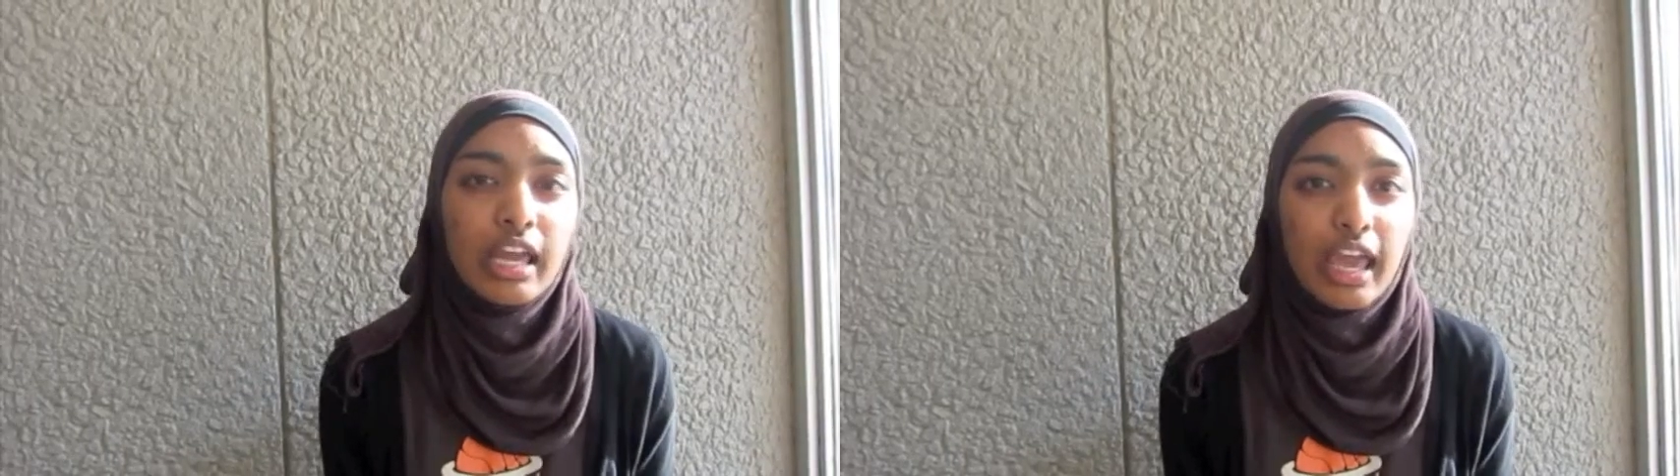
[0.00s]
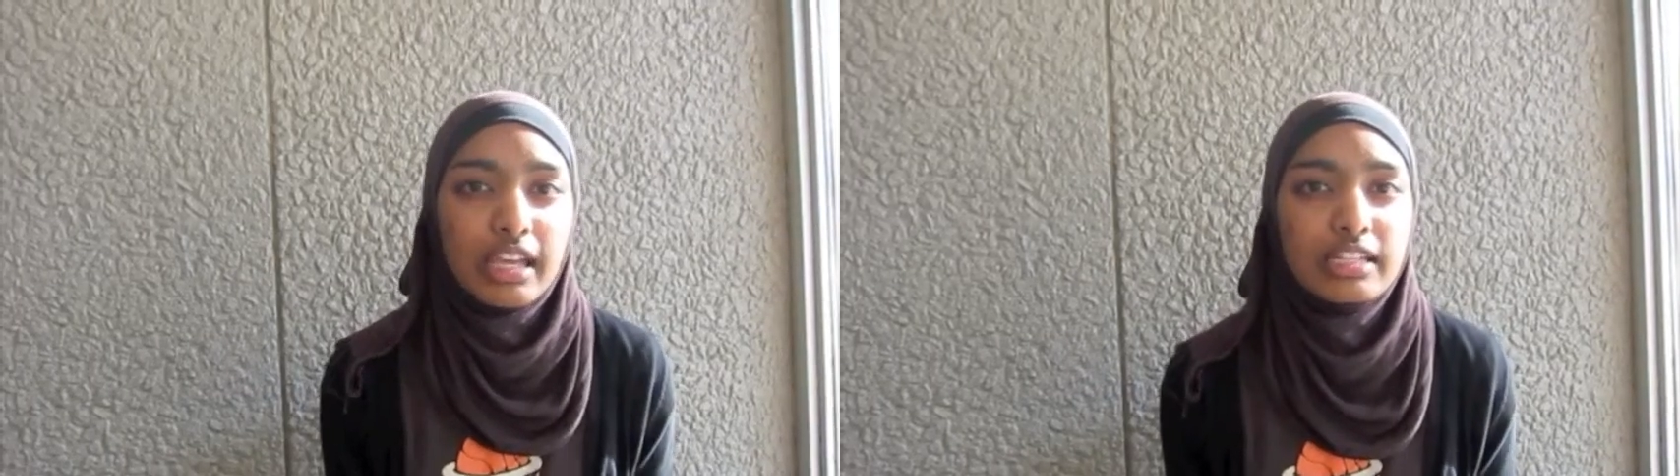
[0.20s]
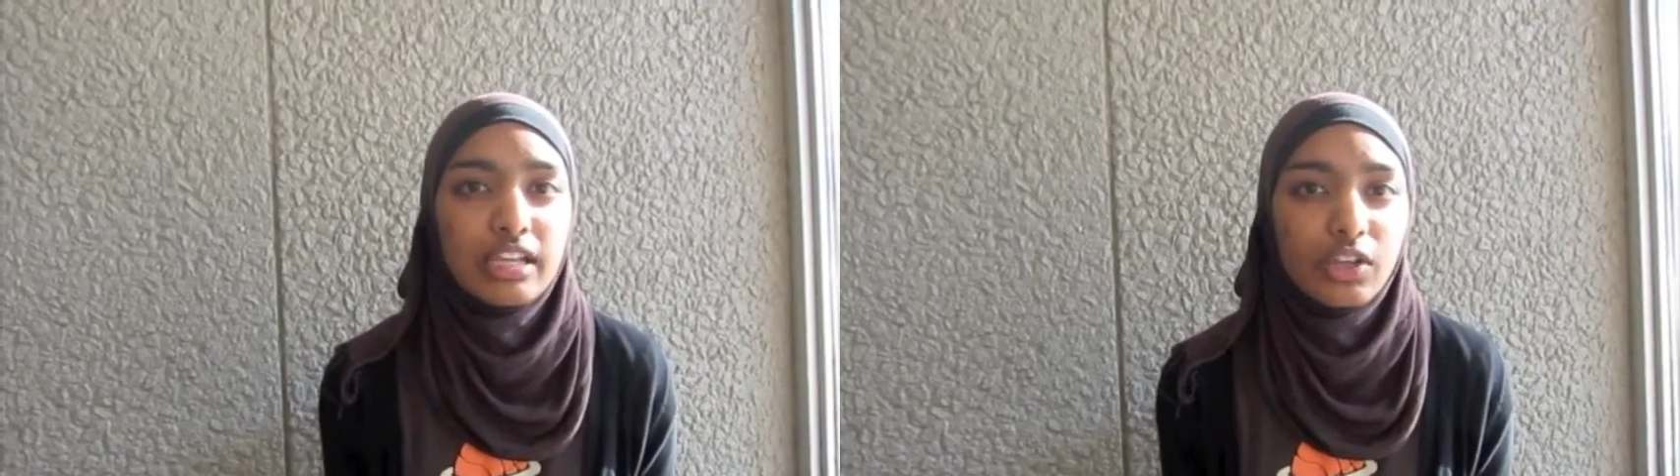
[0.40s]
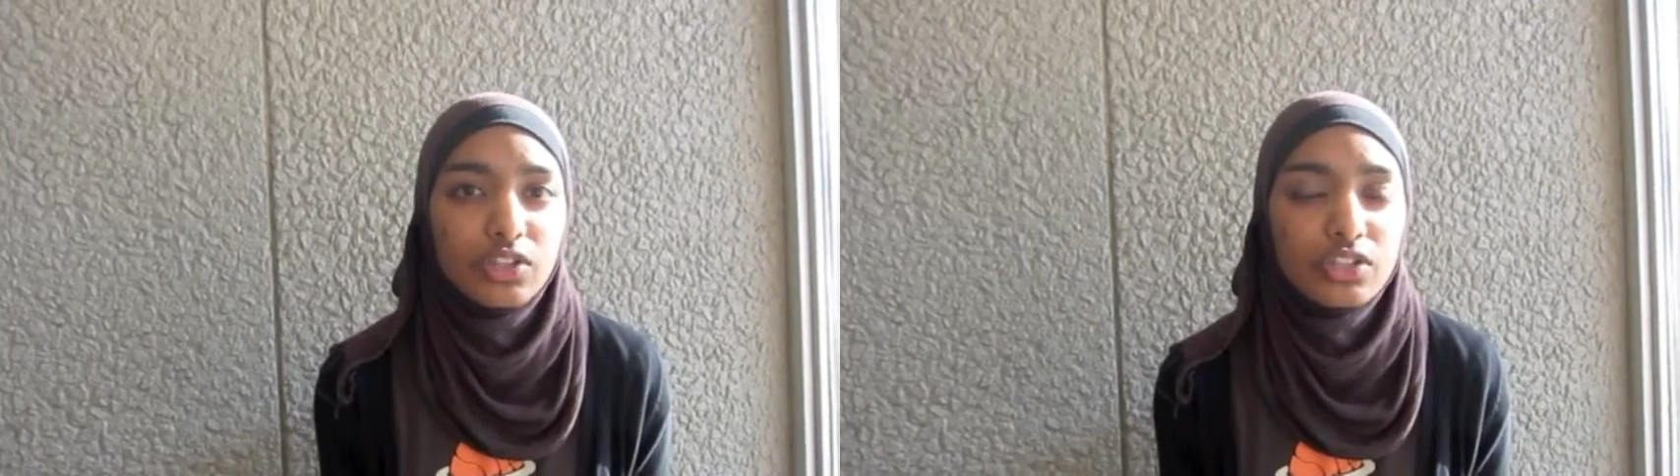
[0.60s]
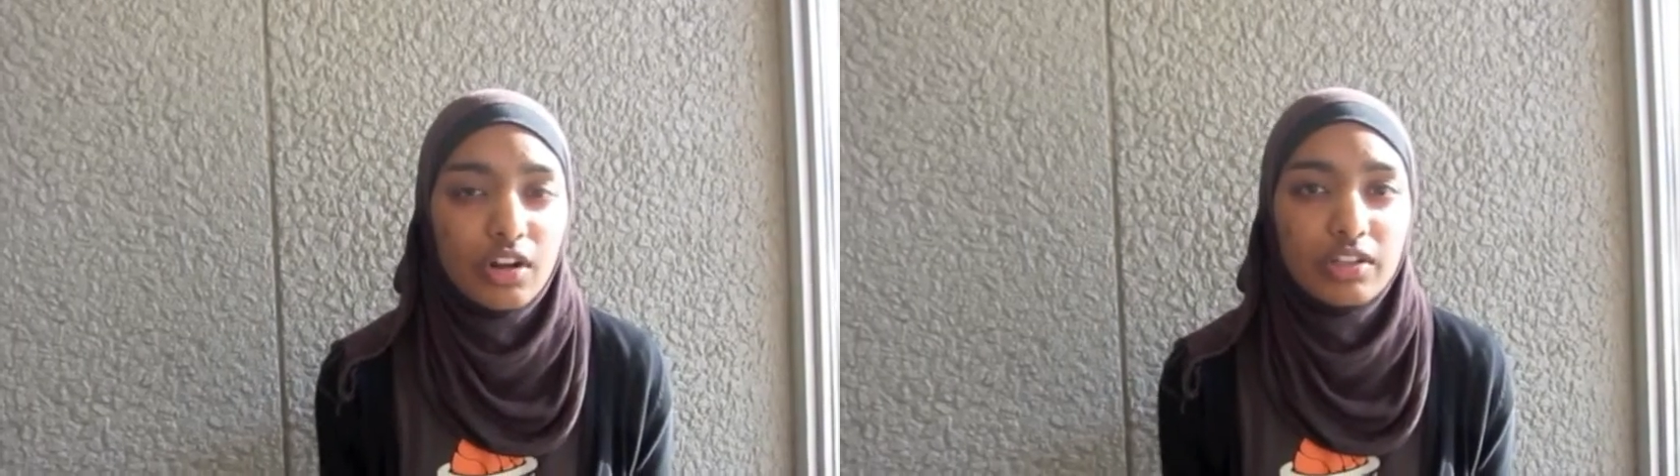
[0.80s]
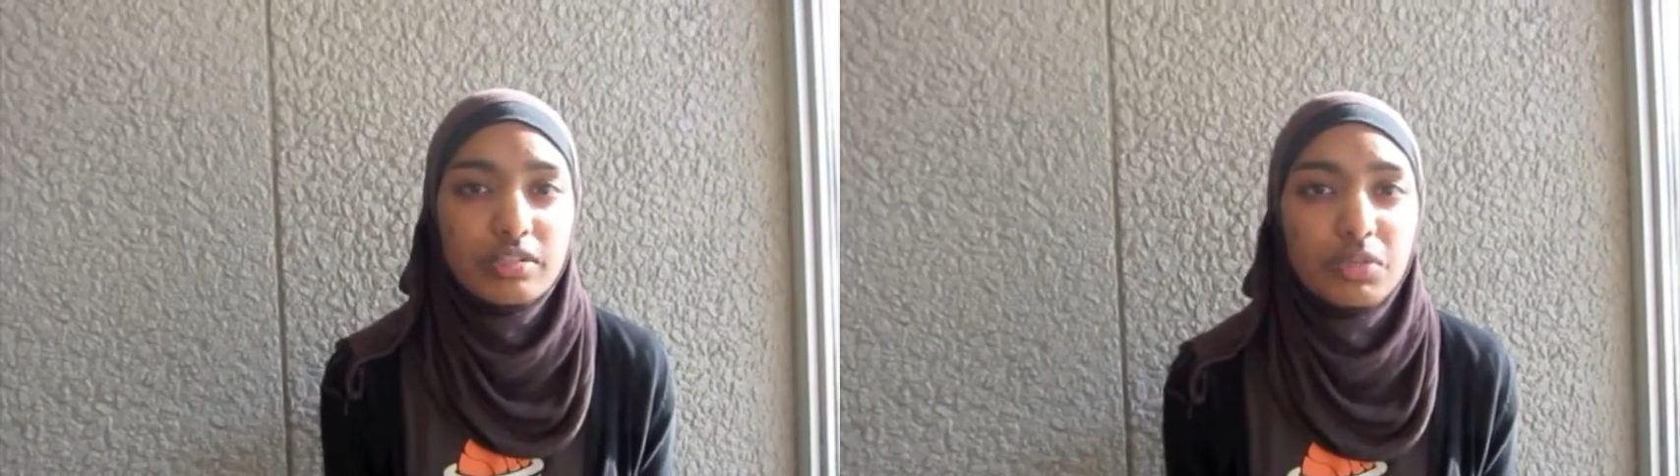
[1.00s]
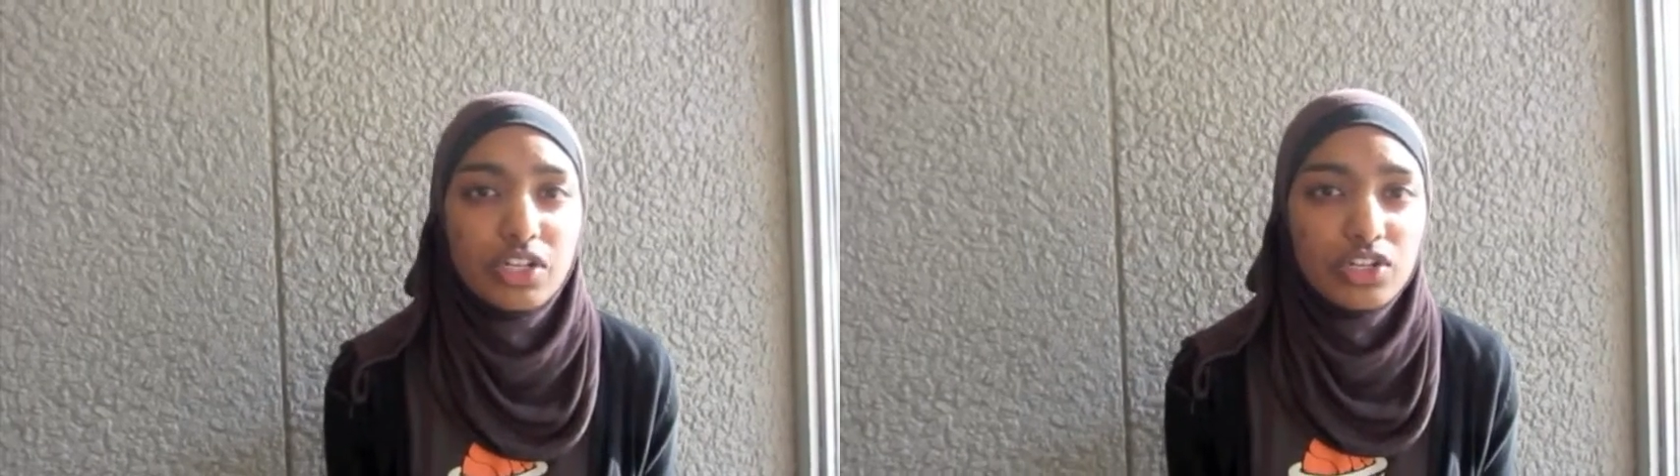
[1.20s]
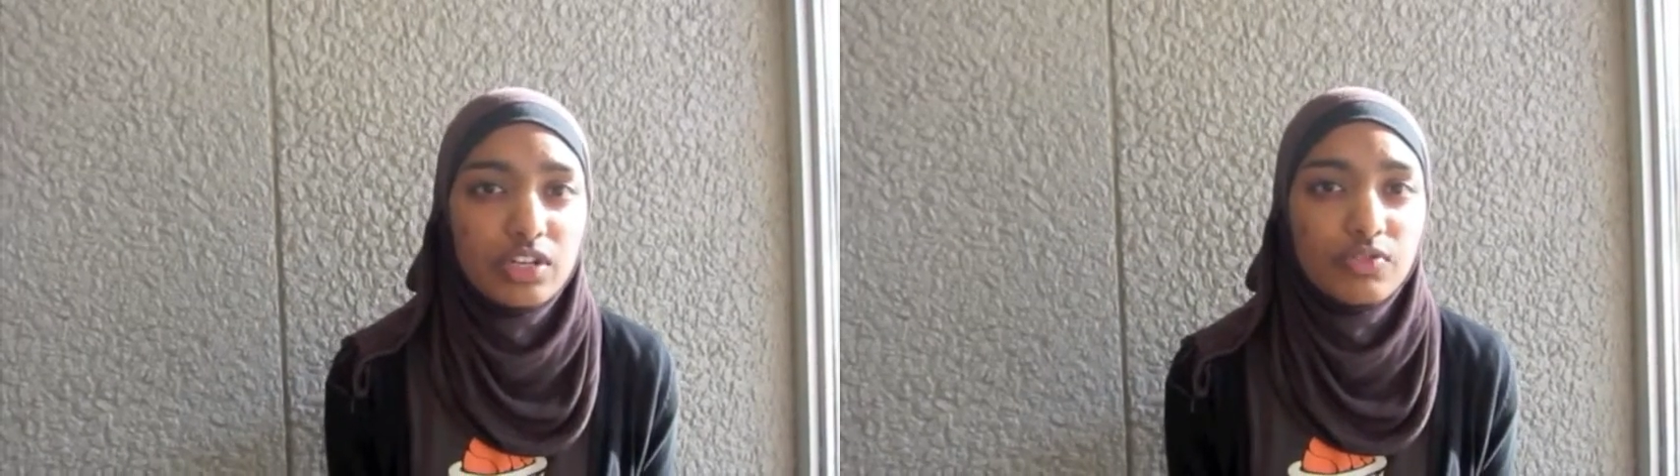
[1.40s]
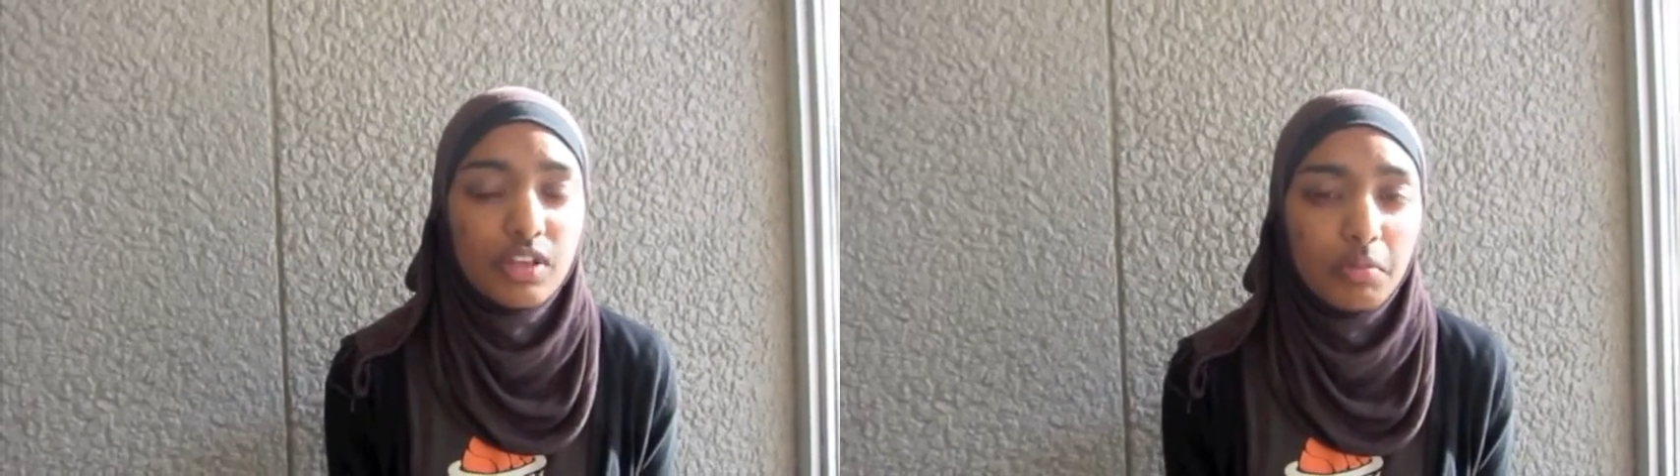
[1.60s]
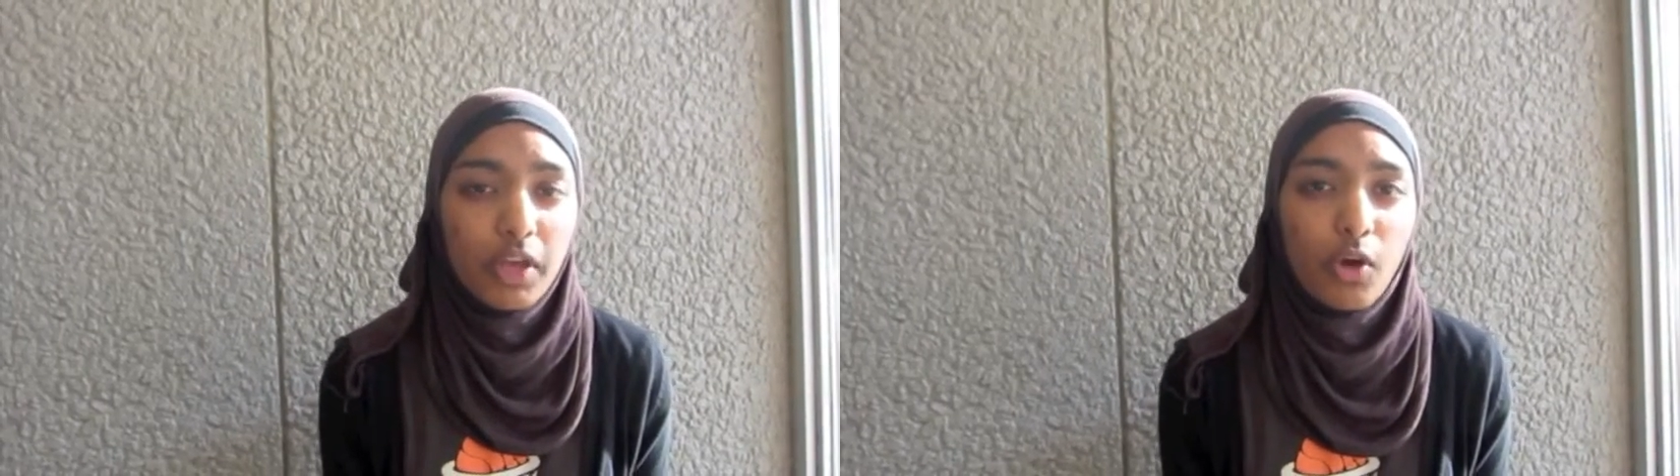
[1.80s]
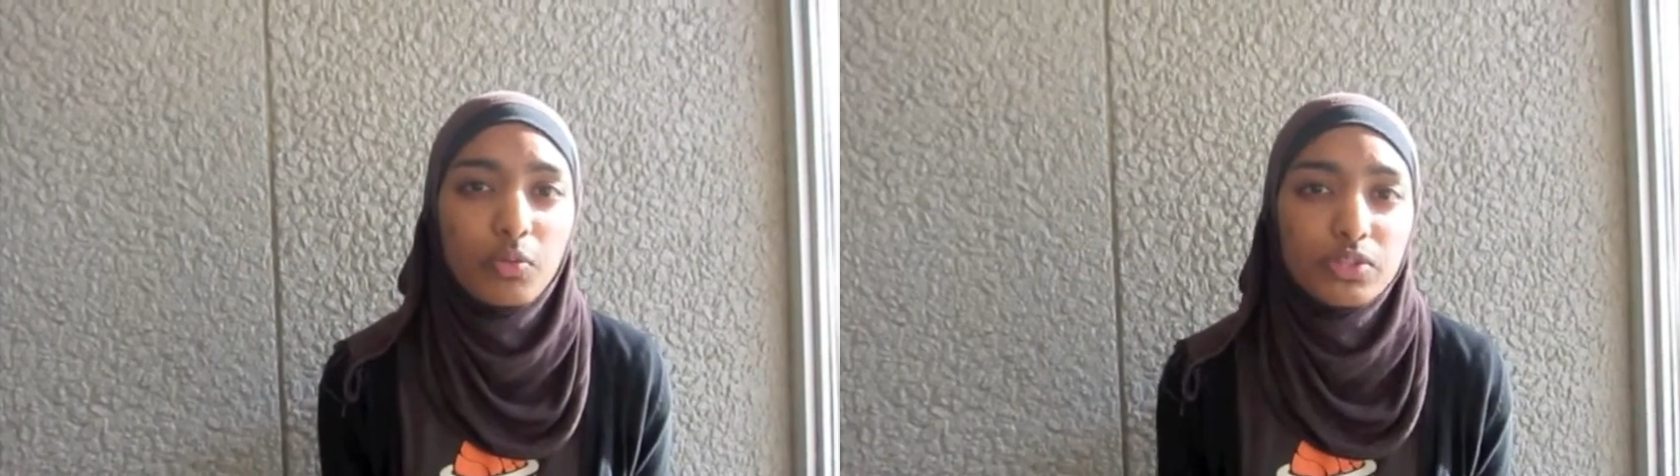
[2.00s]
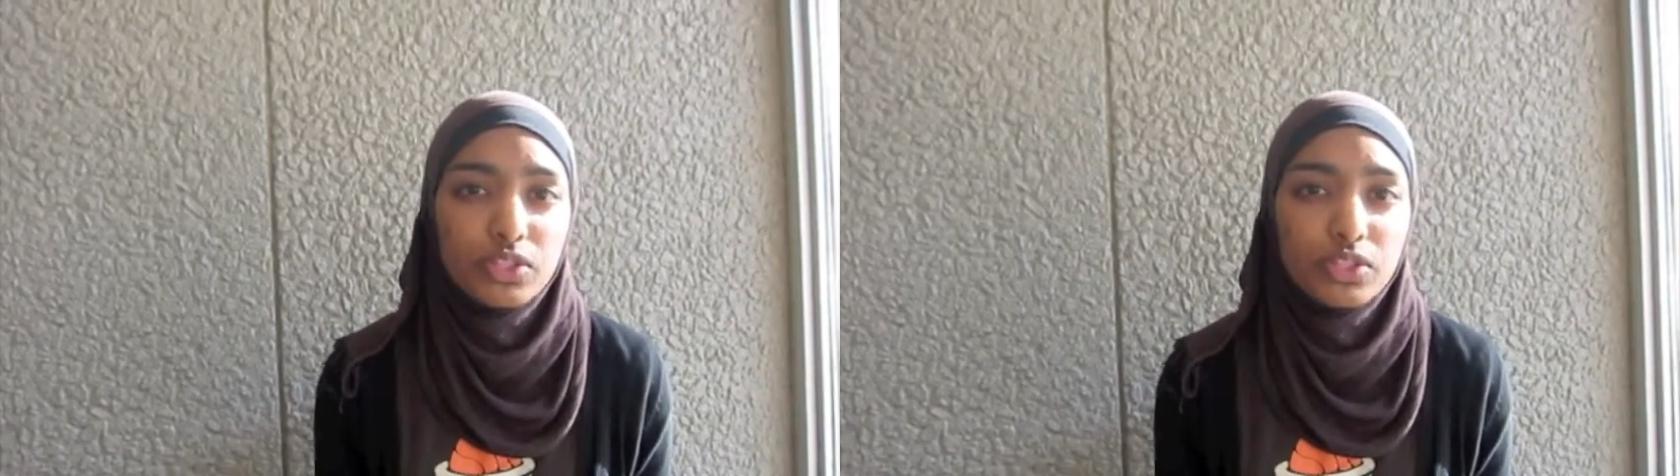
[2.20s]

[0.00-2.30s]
and I could start some initiatives on my own.